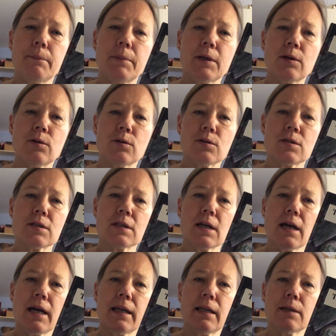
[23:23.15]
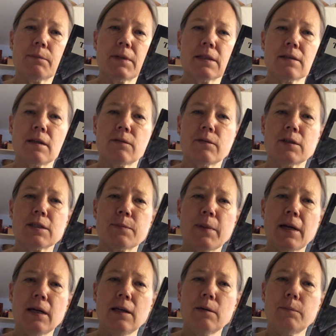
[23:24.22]
because I let myself
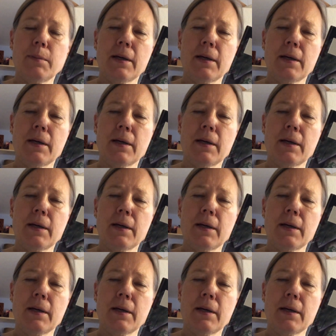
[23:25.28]
inspired